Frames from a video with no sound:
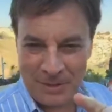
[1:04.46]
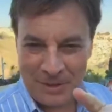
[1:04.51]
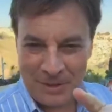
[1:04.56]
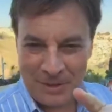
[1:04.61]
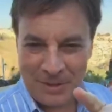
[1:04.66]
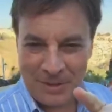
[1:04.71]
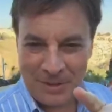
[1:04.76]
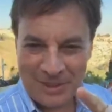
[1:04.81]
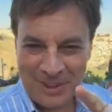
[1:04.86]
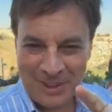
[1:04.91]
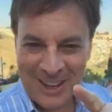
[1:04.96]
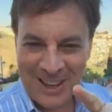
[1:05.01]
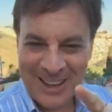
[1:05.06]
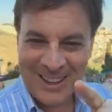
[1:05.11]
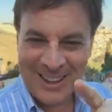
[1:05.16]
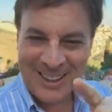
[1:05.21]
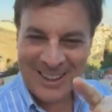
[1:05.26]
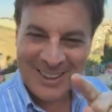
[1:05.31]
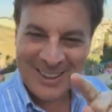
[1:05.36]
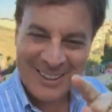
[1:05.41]
just
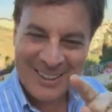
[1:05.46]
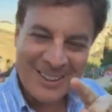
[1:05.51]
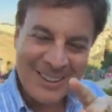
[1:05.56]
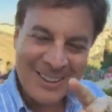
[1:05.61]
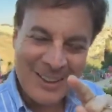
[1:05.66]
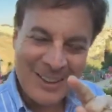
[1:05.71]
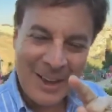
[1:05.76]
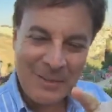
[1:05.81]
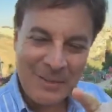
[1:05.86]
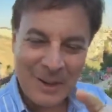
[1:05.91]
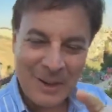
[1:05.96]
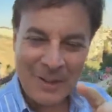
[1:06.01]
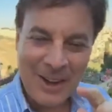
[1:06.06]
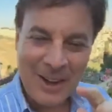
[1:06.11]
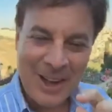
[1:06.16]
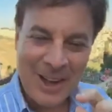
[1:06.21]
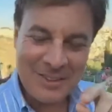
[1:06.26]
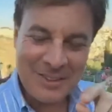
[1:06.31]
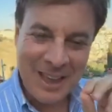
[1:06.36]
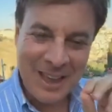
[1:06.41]
like the
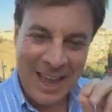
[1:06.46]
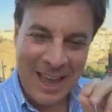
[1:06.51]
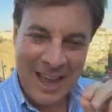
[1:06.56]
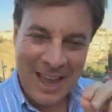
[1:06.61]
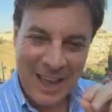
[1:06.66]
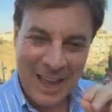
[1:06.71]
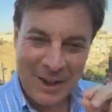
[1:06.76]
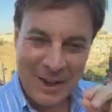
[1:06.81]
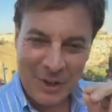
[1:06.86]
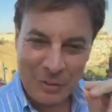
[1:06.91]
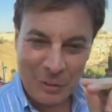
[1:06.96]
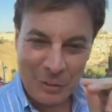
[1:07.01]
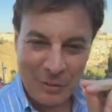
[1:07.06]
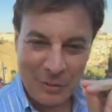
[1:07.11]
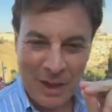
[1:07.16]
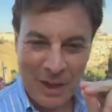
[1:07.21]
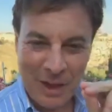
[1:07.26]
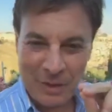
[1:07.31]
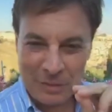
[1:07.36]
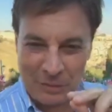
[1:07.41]
Democrats had a
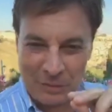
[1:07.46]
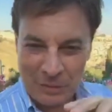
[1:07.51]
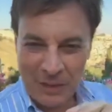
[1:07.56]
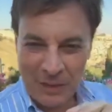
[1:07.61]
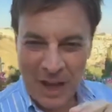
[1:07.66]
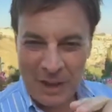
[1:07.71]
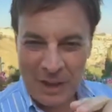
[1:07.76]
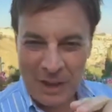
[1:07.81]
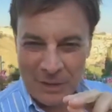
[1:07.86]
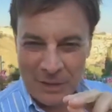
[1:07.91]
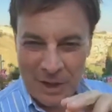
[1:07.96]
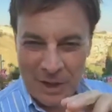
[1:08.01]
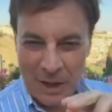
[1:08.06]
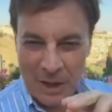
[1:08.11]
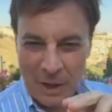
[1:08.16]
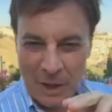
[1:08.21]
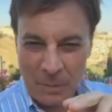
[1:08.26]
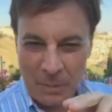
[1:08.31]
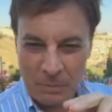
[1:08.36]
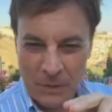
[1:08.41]
2005
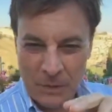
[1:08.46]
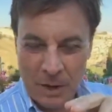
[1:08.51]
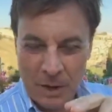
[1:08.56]
video